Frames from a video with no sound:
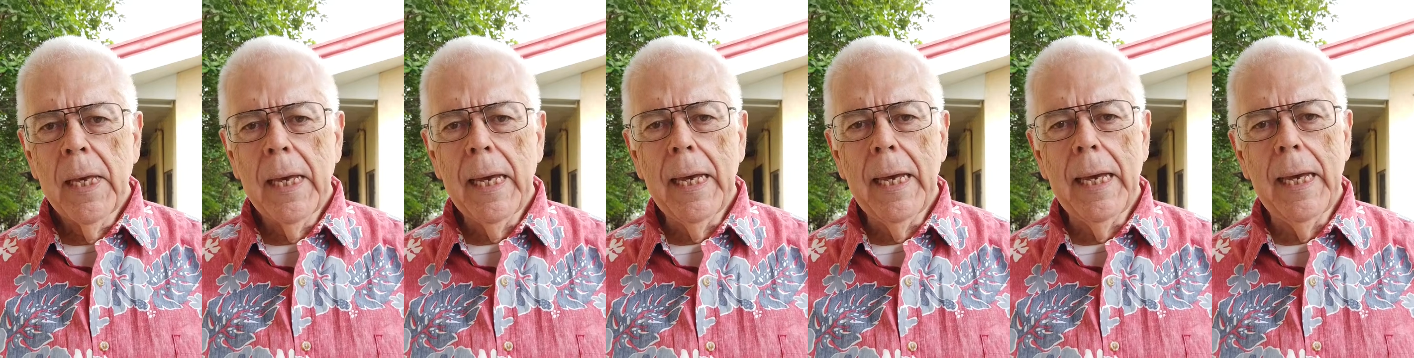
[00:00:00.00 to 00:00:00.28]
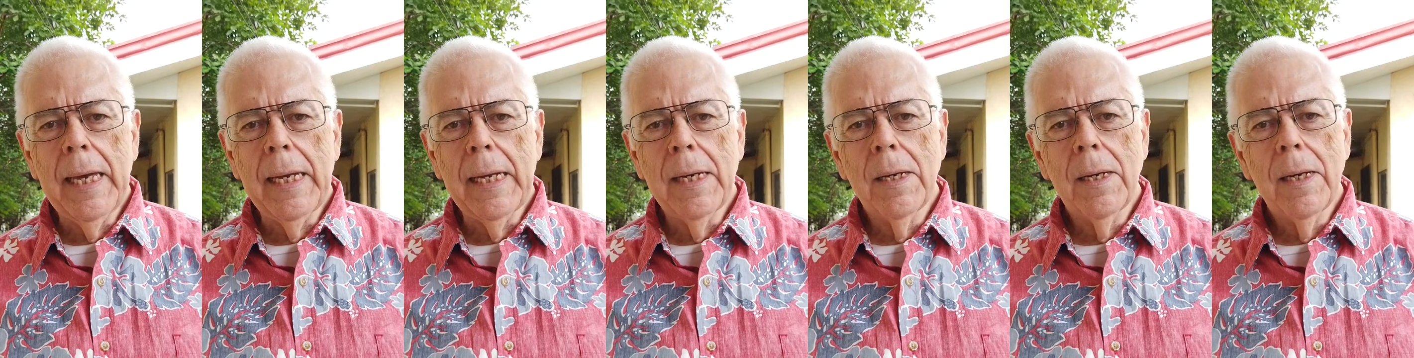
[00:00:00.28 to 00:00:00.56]

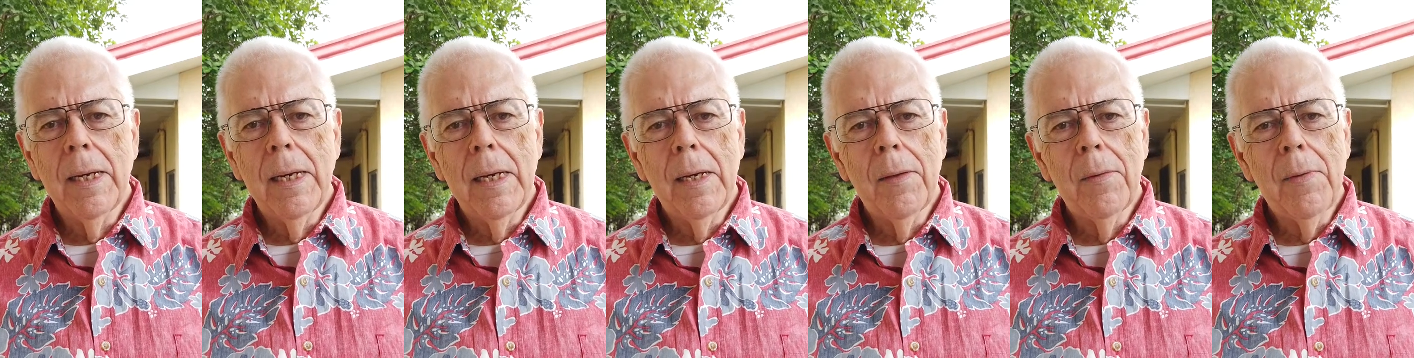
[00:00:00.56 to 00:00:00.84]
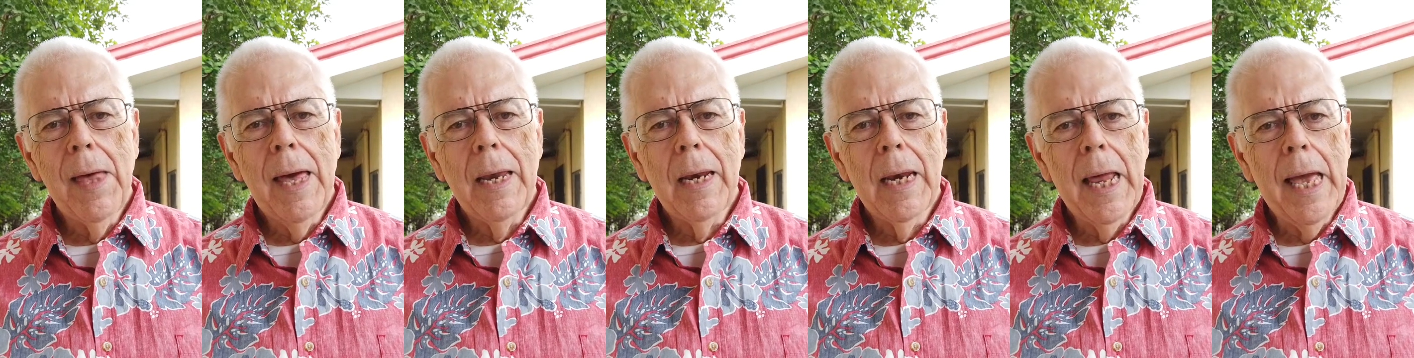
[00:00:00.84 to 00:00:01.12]
and
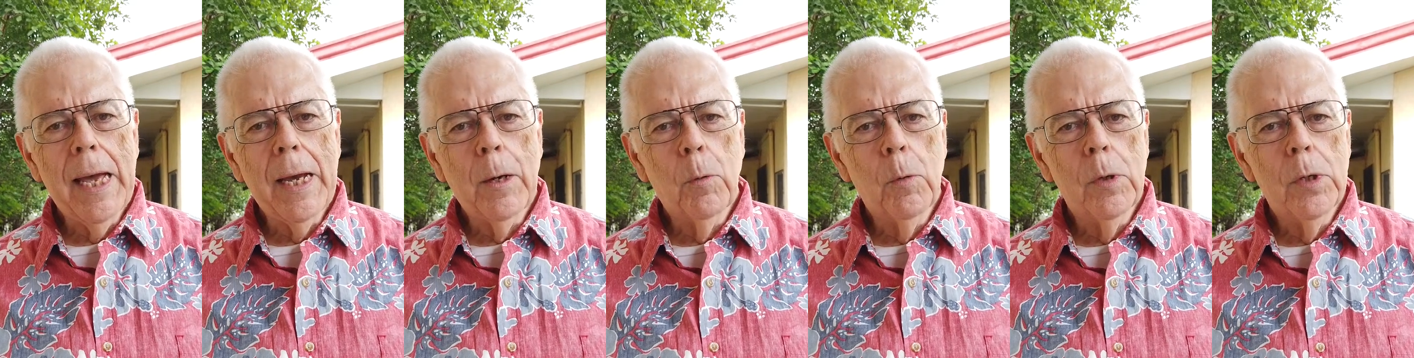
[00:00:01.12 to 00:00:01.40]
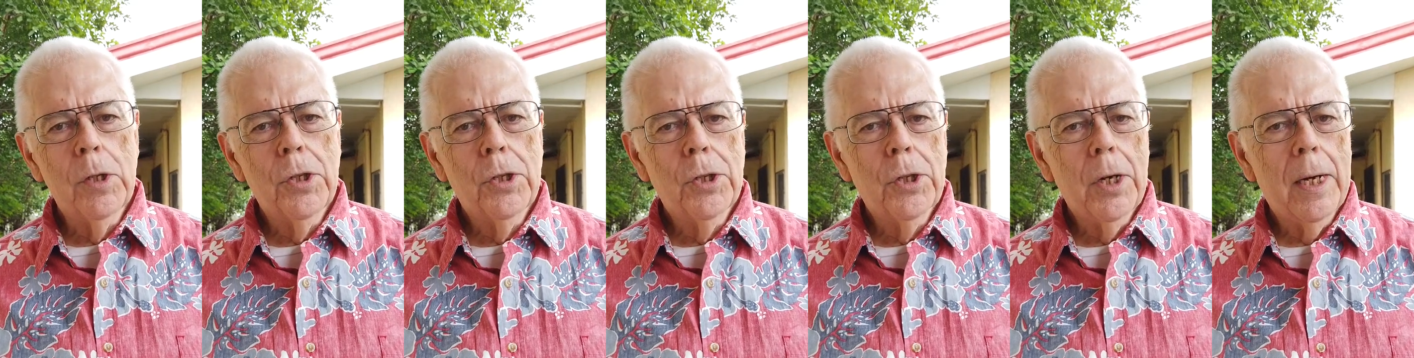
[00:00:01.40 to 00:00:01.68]
that
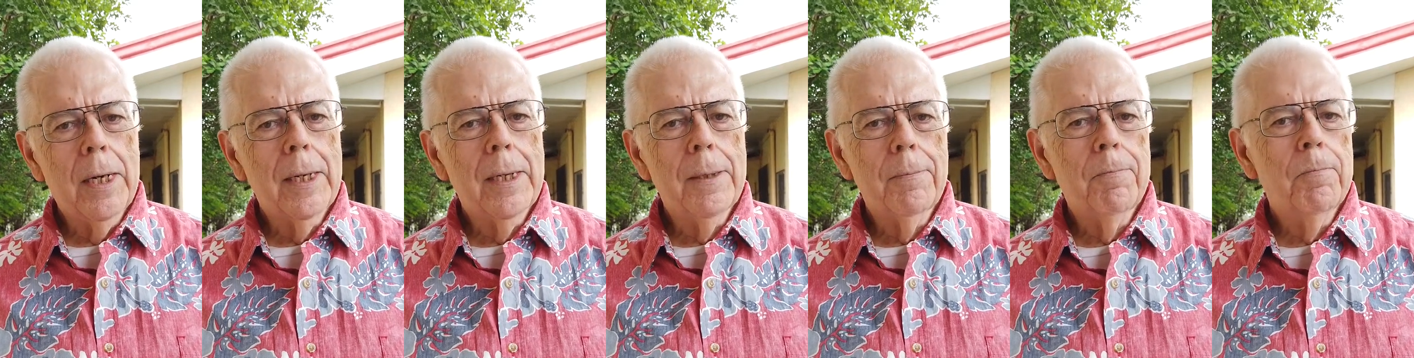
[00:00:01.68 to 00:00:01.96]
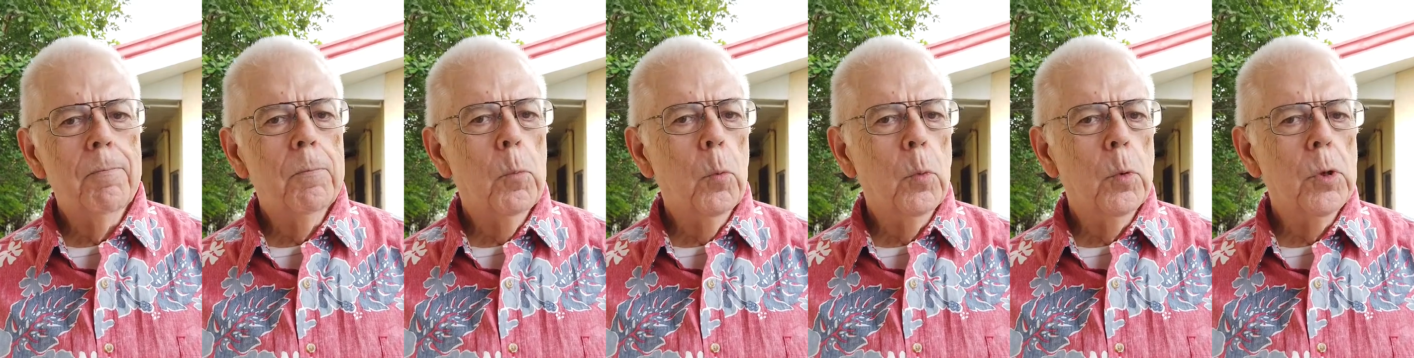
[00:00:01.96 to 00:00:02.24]
language
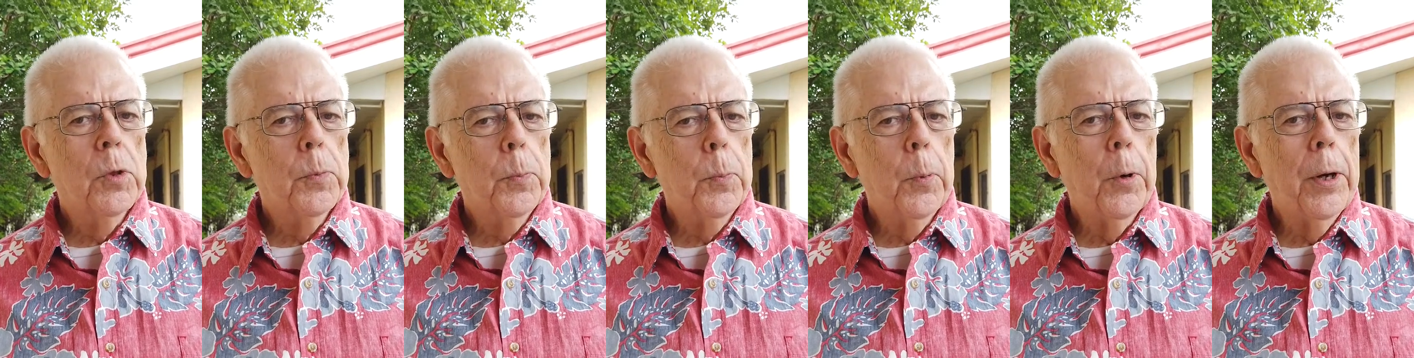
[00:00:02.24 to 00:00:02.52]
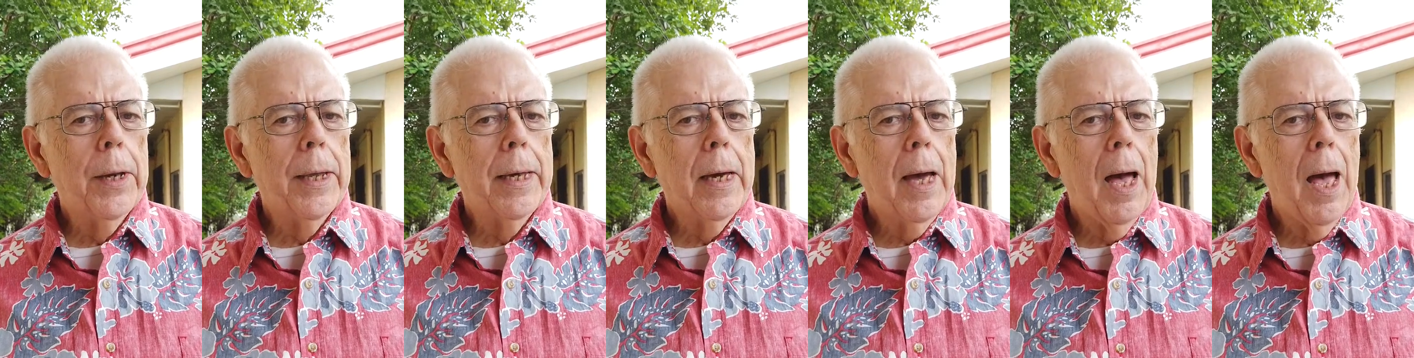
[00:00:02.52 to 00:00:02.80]
was
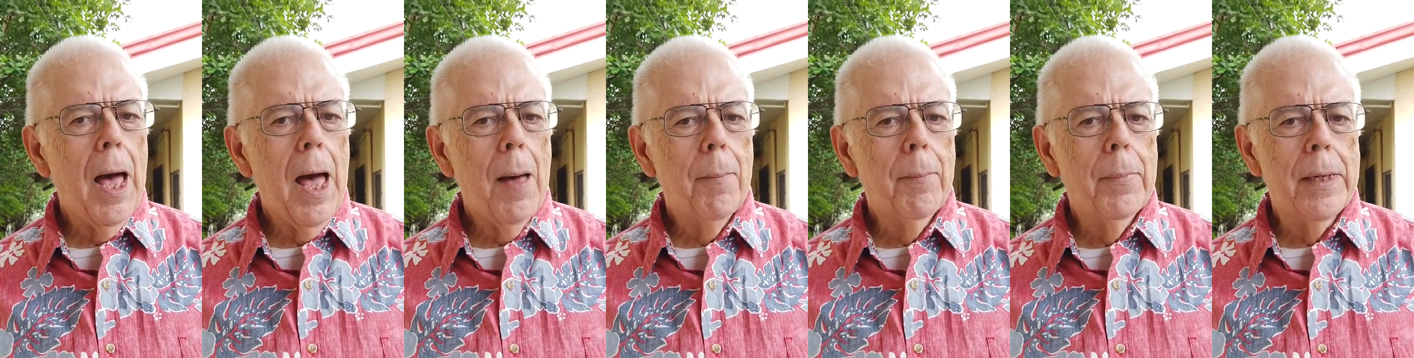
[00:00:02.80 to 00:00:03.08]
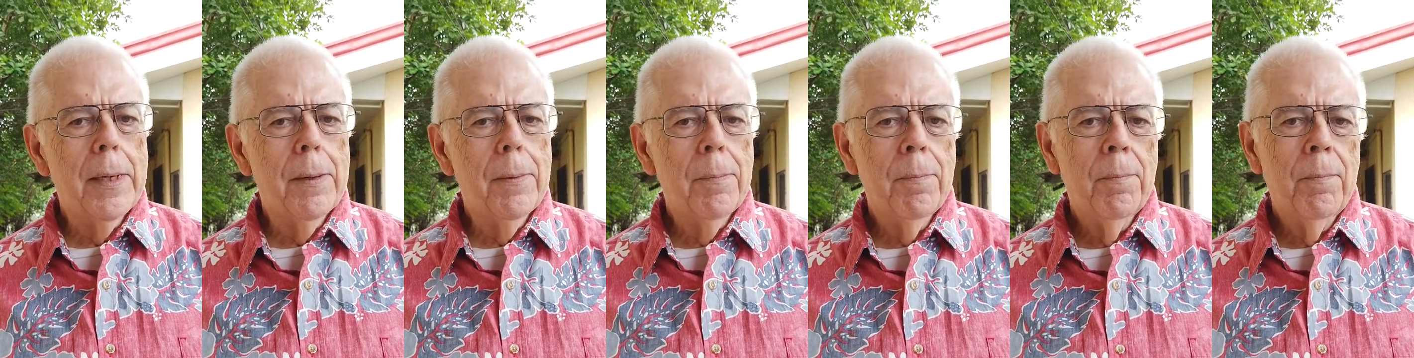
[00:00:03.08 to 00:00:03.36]
pretty
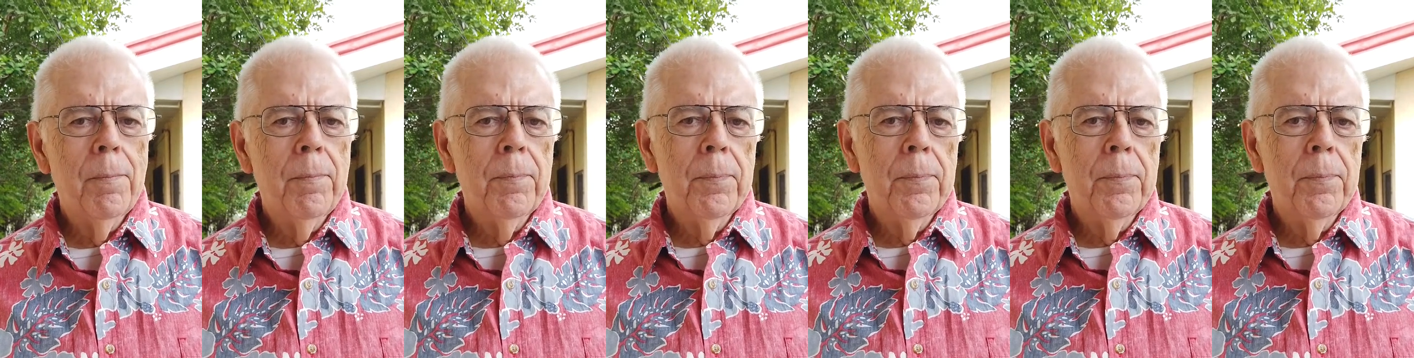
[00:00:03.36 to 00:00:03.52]
common.